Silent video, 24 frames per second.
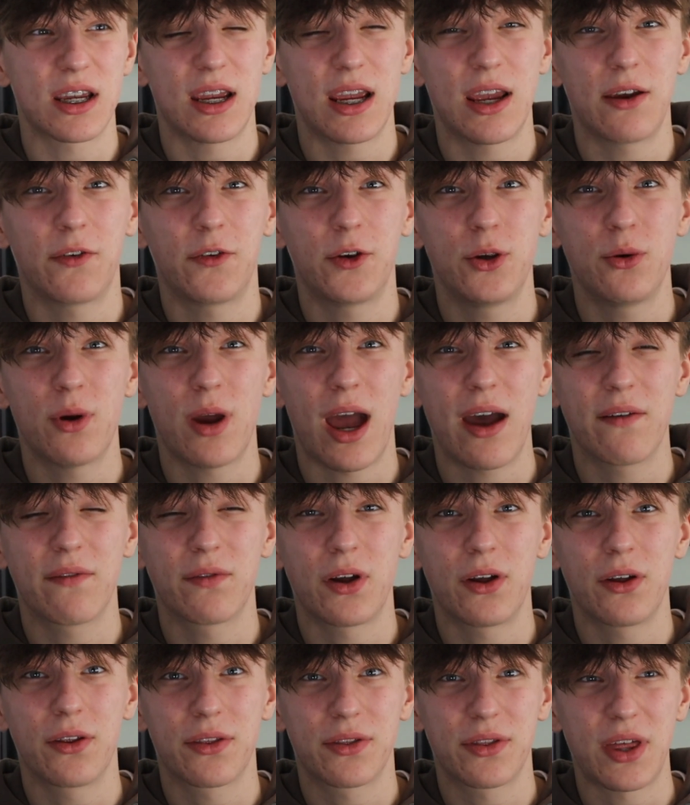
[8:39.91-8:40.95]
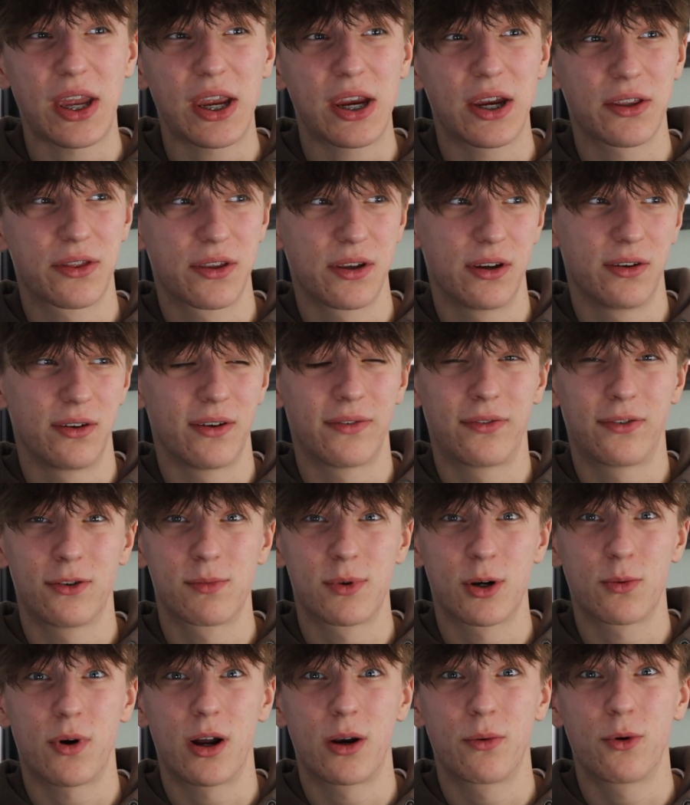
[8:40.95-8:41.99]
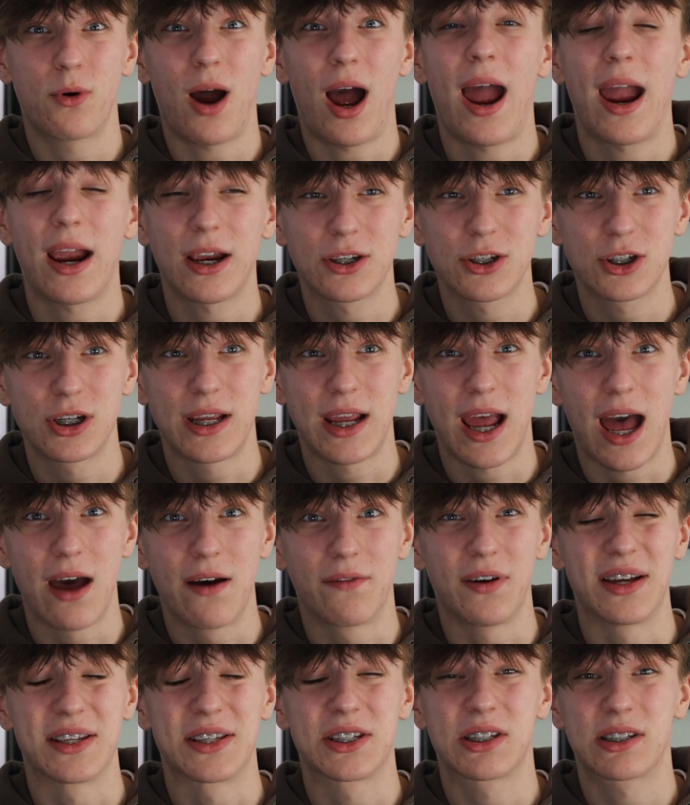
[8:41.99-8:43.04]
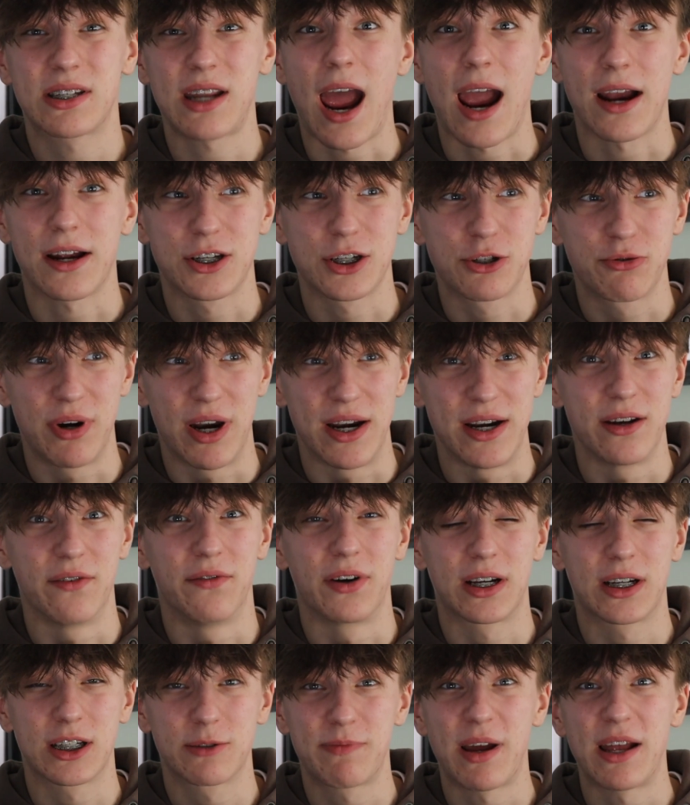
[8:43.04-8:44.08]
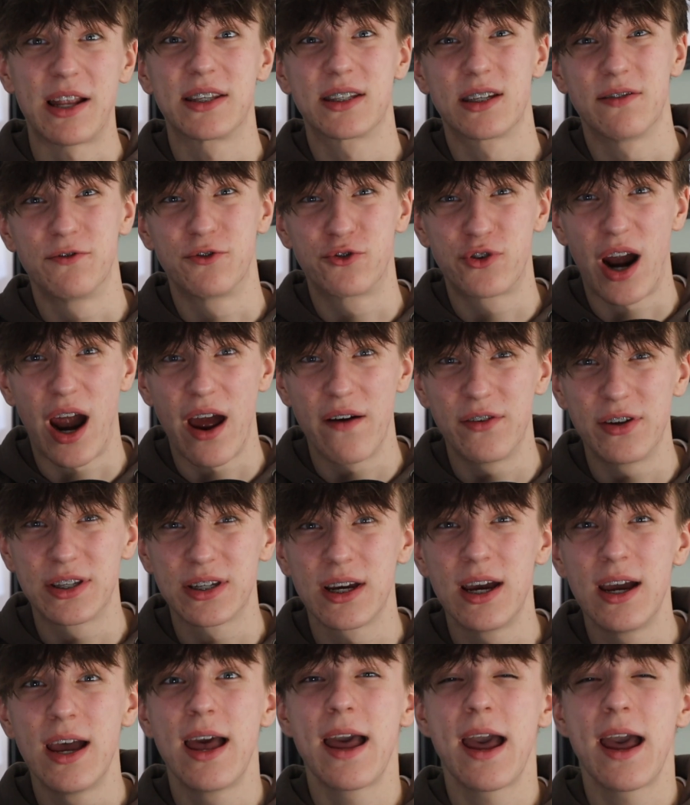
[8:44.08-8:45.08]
if you ever think that Formula 1 will actually have a stacked grid of expensive drivers.